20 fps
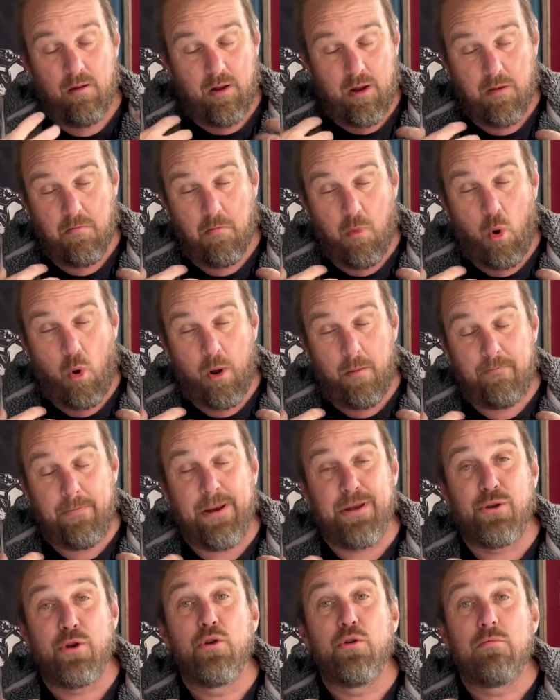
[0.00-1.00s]
my
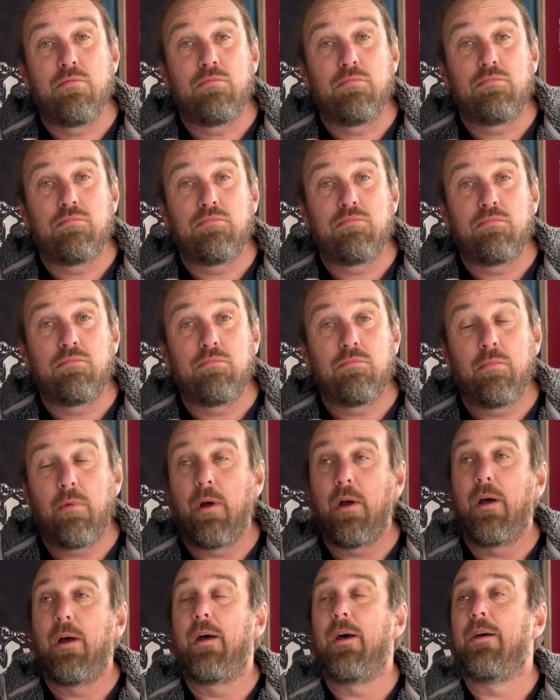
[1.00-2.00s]
opinion,
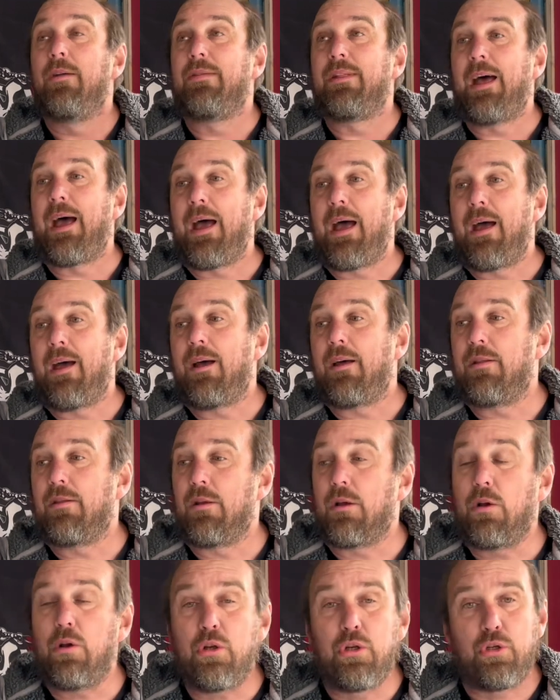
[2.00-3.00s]
that the
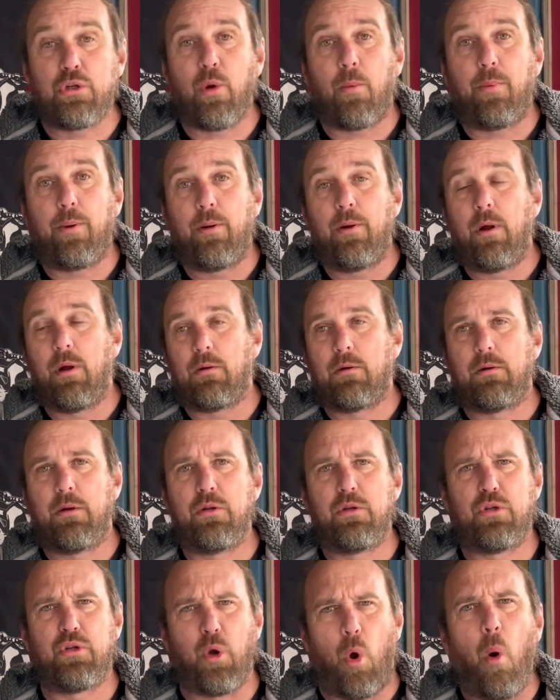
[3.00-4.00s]
good shop,
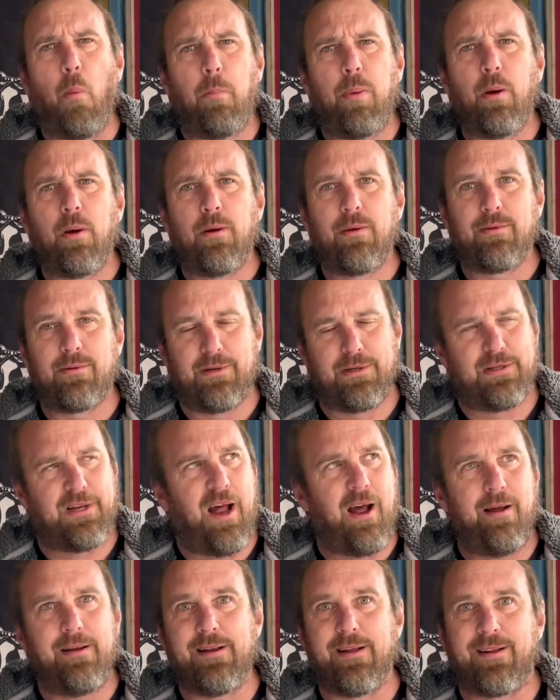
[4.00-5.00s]
good shop,
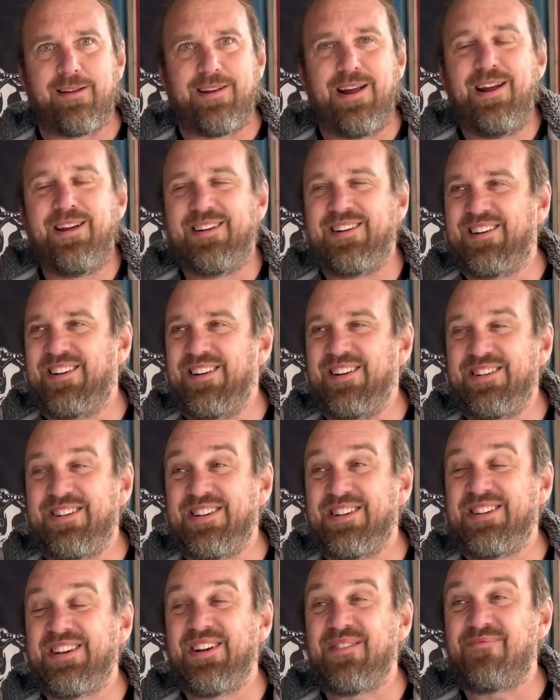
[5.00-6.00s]
starting at Good
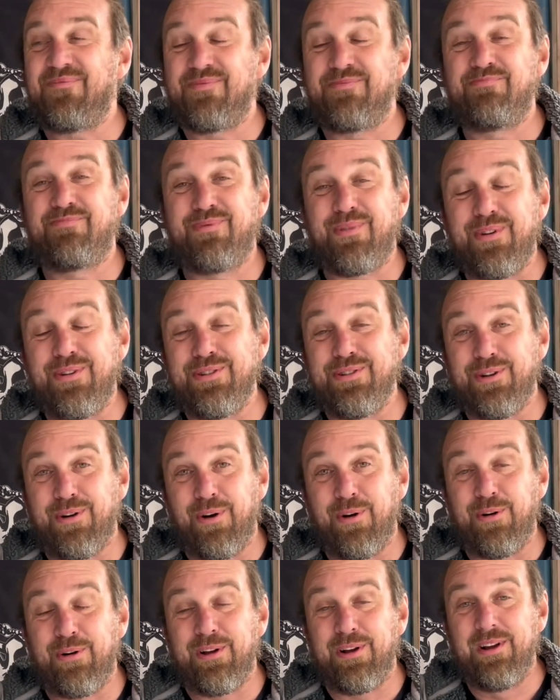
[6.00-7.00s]
Ship
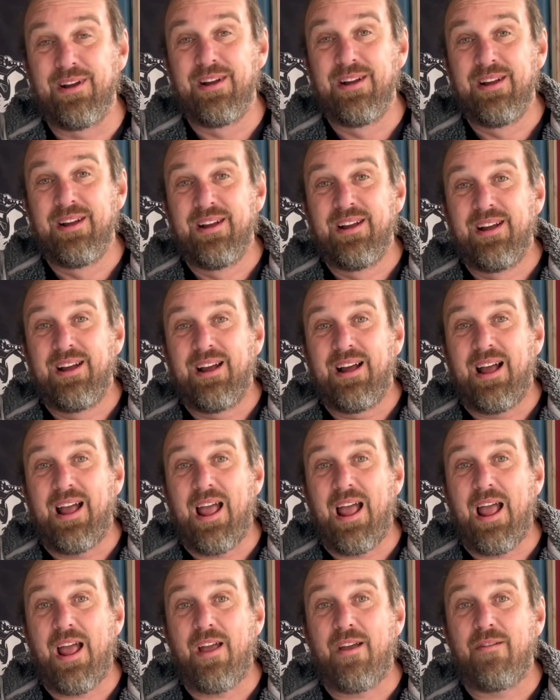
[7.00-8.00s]
Brewdog
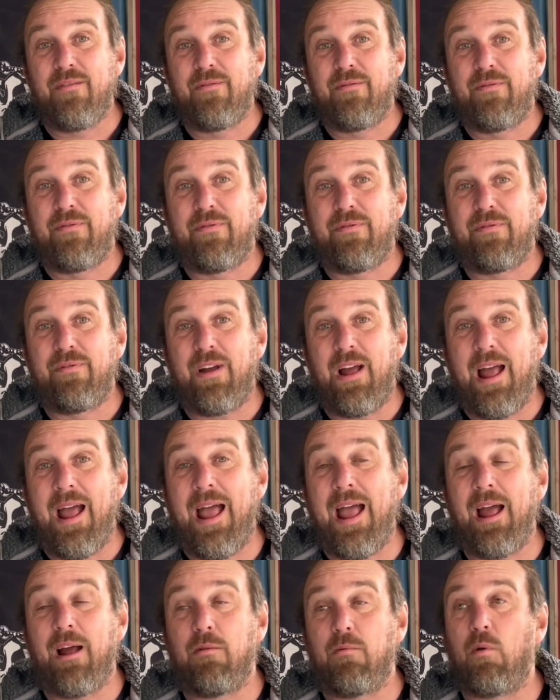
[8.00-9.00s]
have
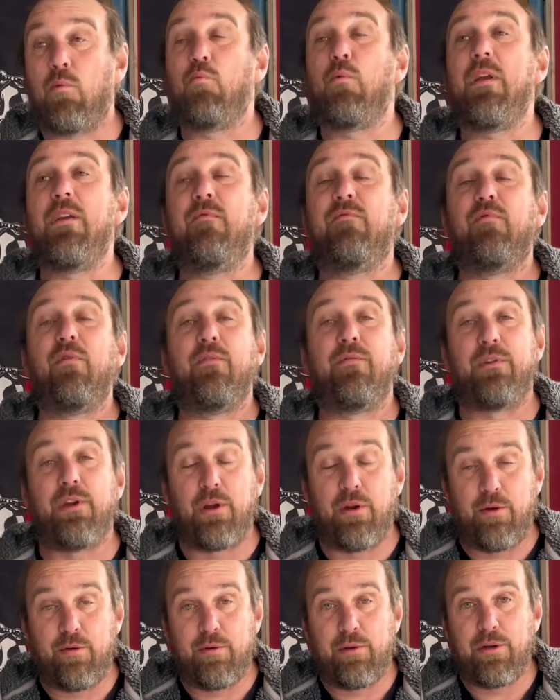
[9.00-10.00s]
ha we've
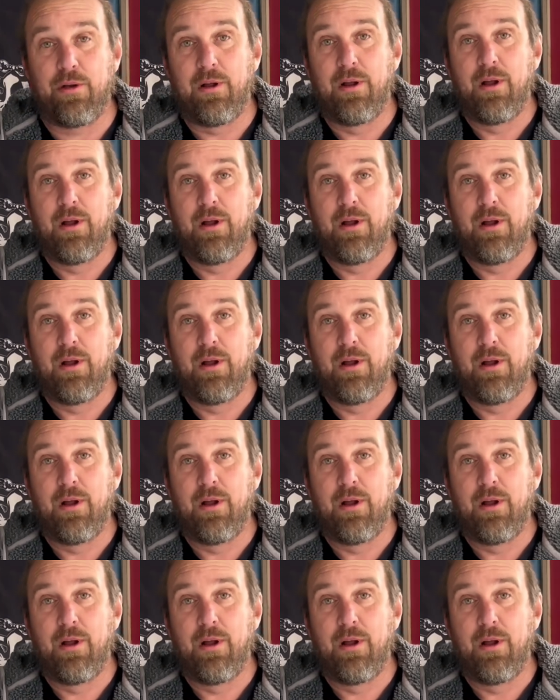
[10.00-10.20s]
reviewed